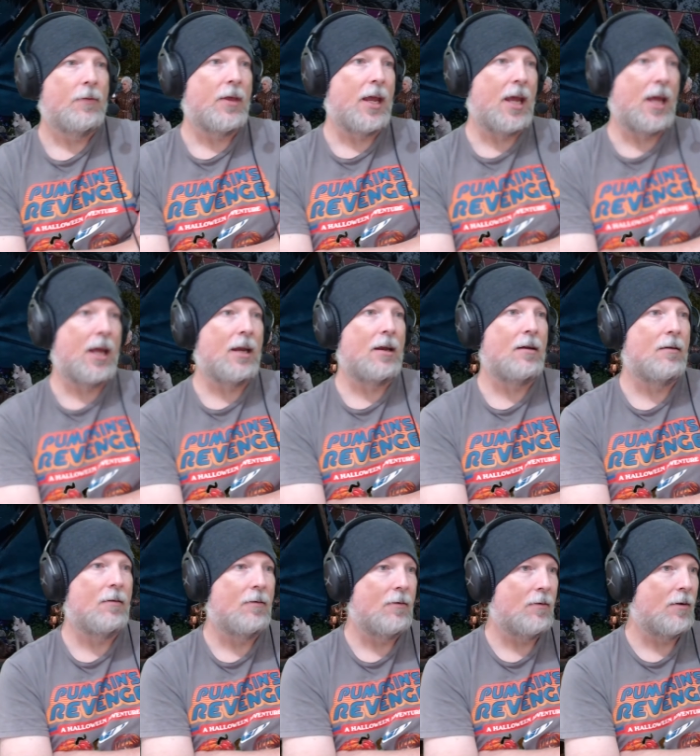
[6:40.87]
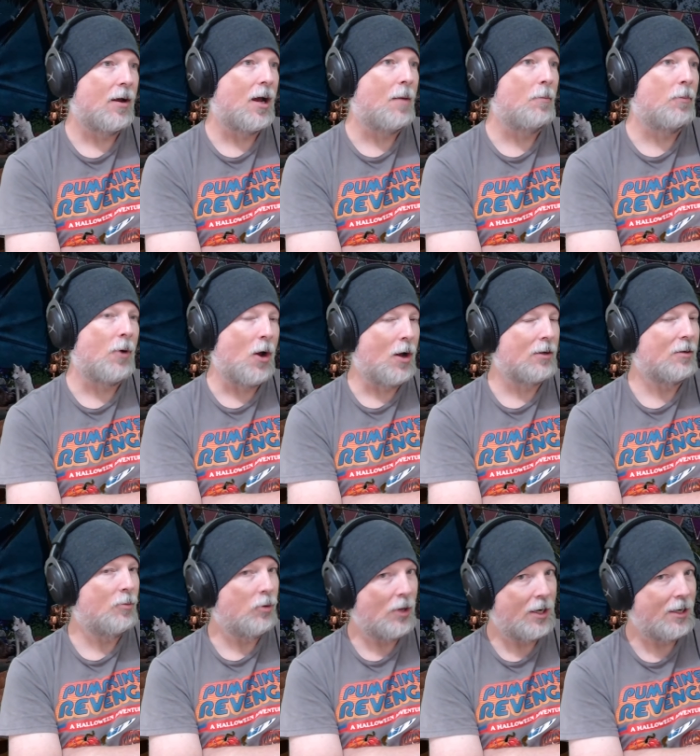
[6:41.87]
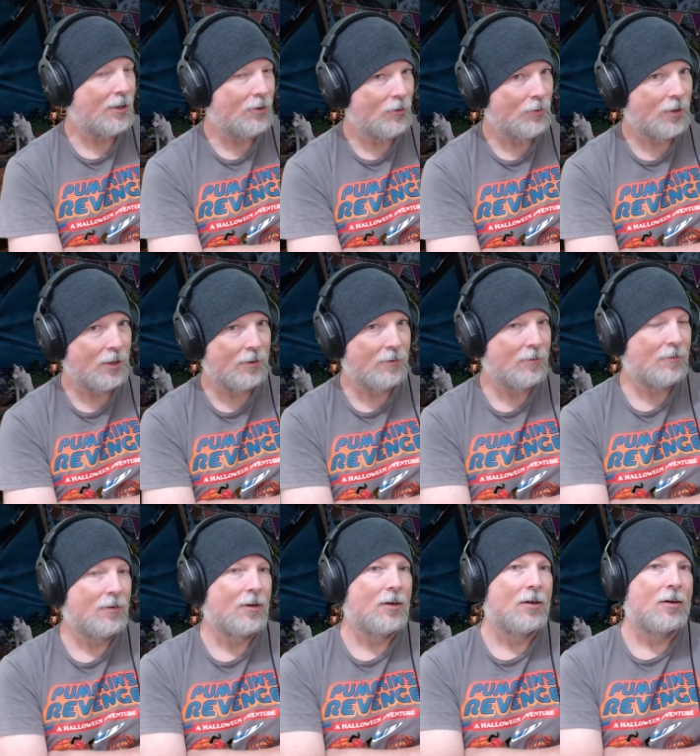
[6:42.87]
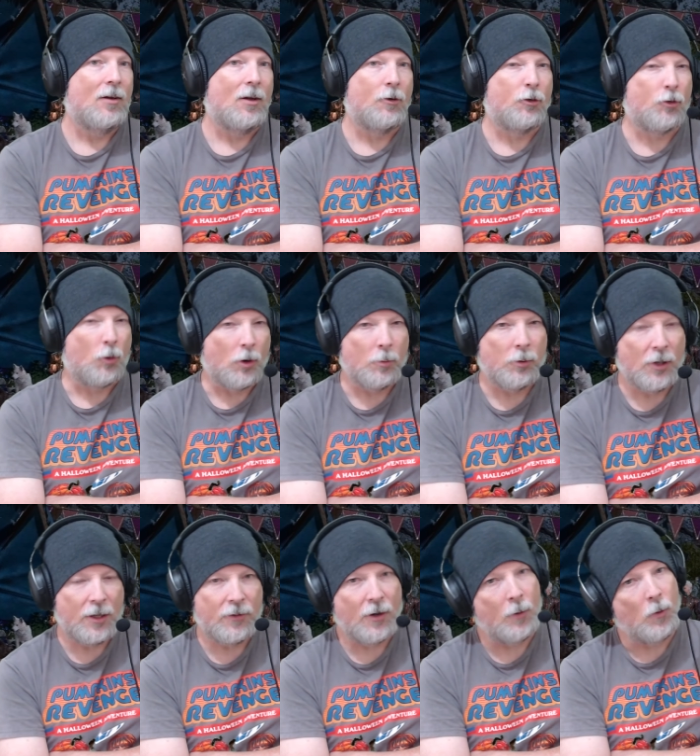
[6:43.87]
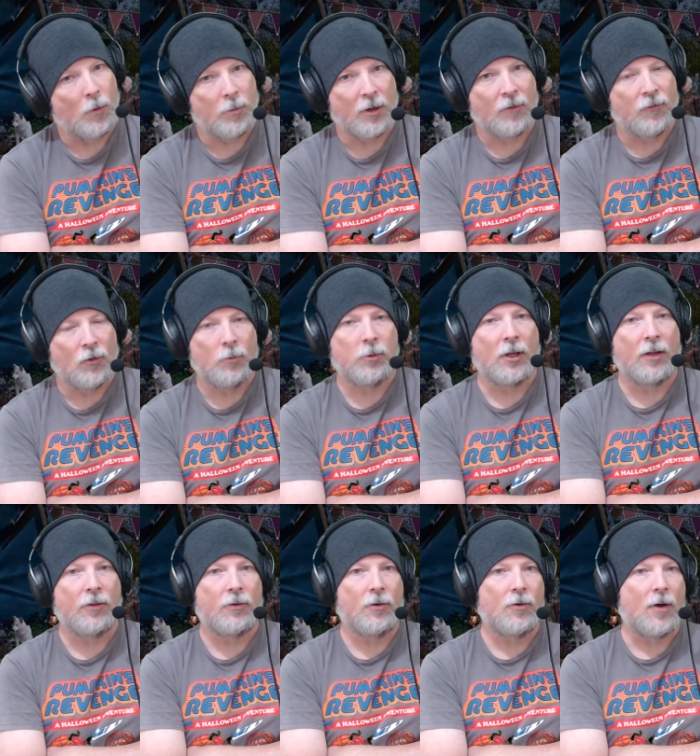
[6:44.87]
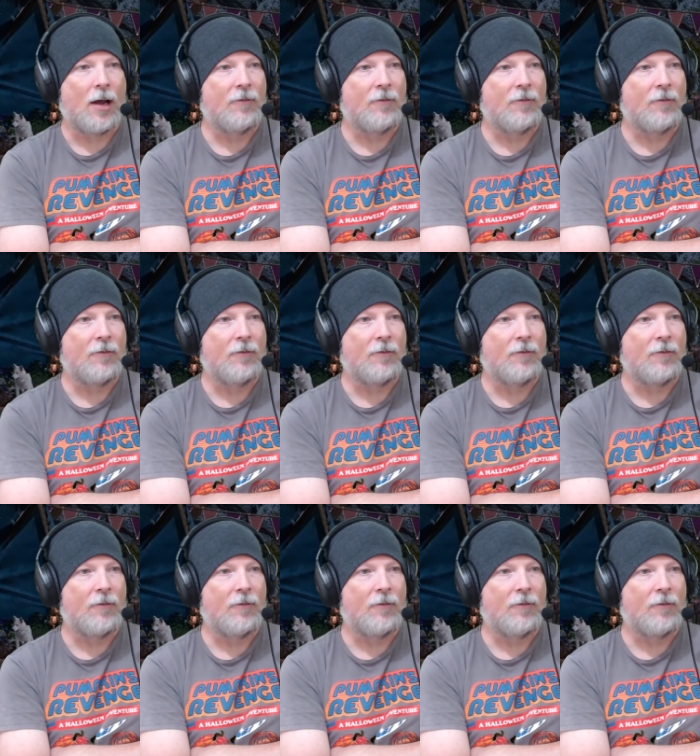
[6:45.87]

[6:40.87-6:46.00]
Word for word: and I'm contemplating doing a short playthrough. It won't be a full playthrough.